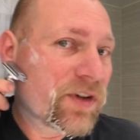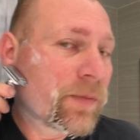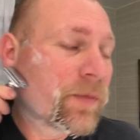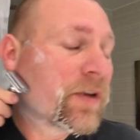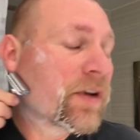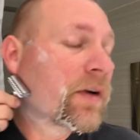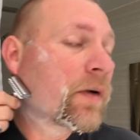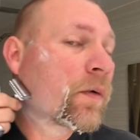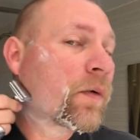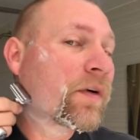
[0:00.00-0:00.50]
I'm
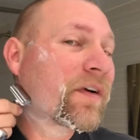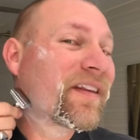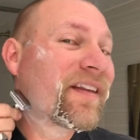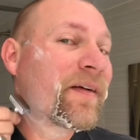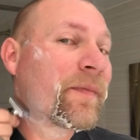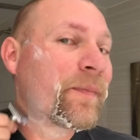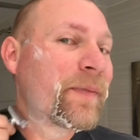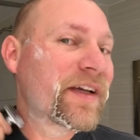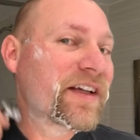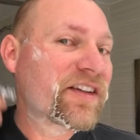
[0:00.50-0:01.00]
gonna order
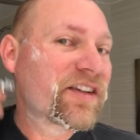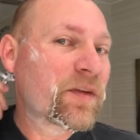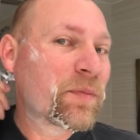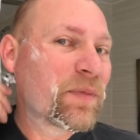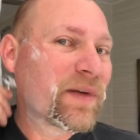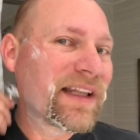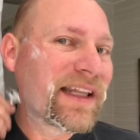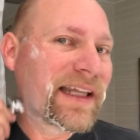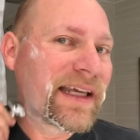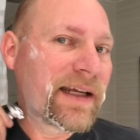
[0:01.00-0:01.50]
their mixed
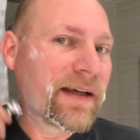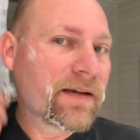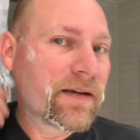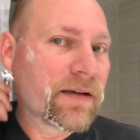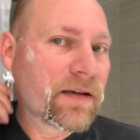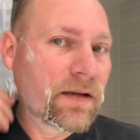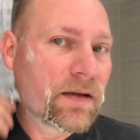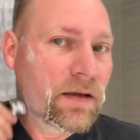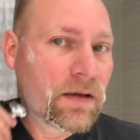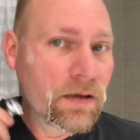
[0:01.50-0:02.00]
plate.
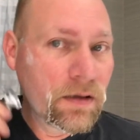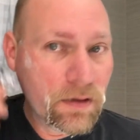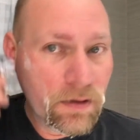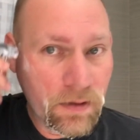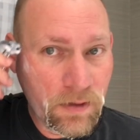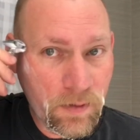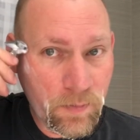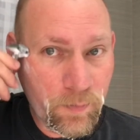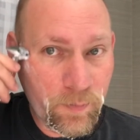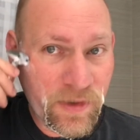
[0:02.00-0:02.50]

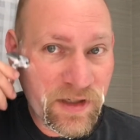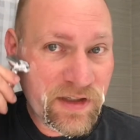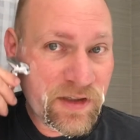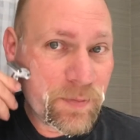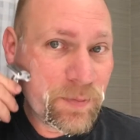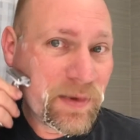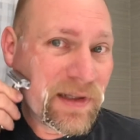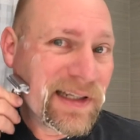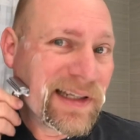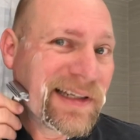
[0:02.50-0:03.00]

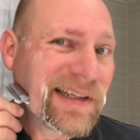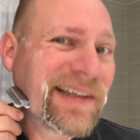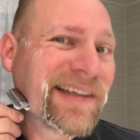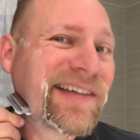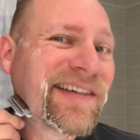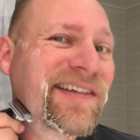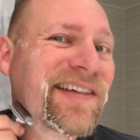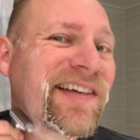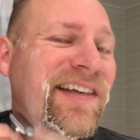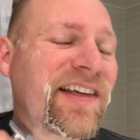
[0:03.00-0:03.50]
Mixed plate
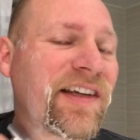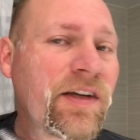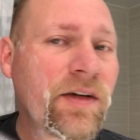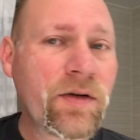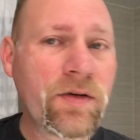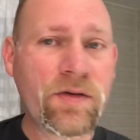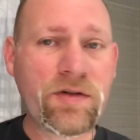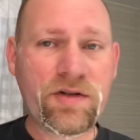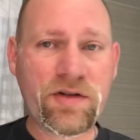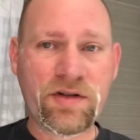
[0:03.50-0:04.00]
is
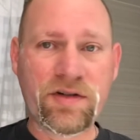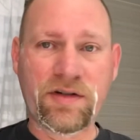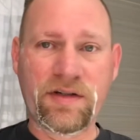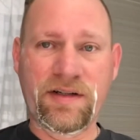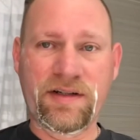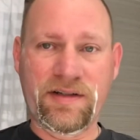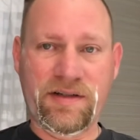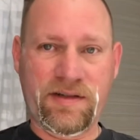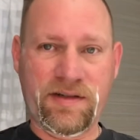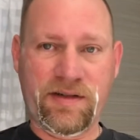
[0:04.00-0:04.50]
huge.
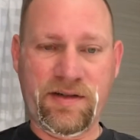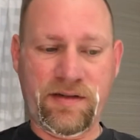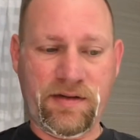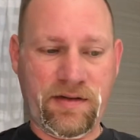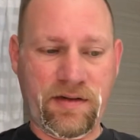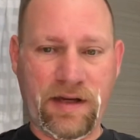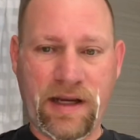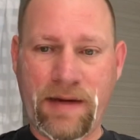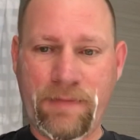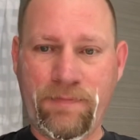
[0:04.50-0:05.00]

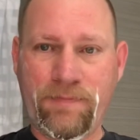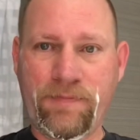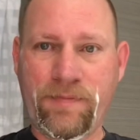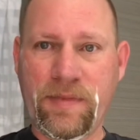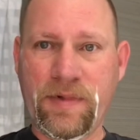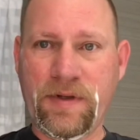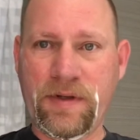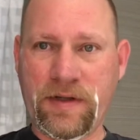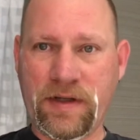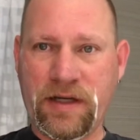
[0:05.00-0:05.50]
It
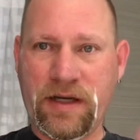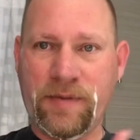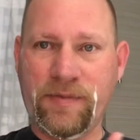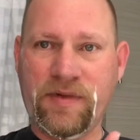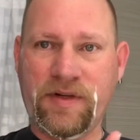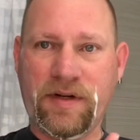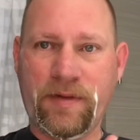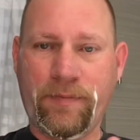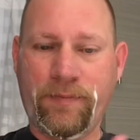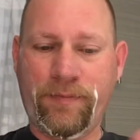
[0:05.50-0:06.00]
comes
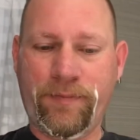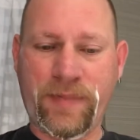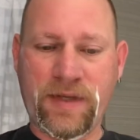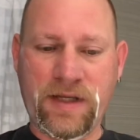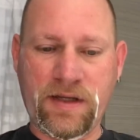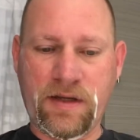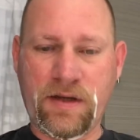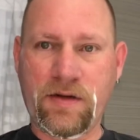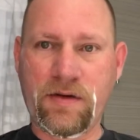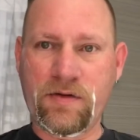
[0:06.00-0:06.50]
in a
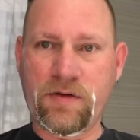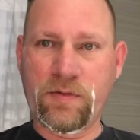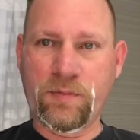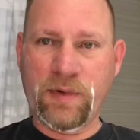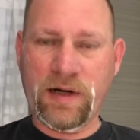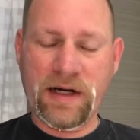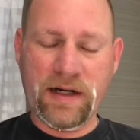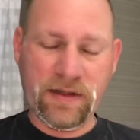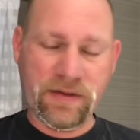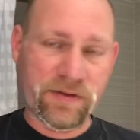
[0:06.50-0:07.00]
big, huge
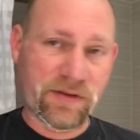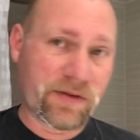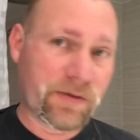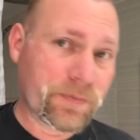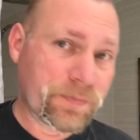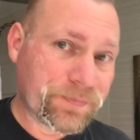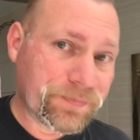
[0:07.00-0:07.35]
box.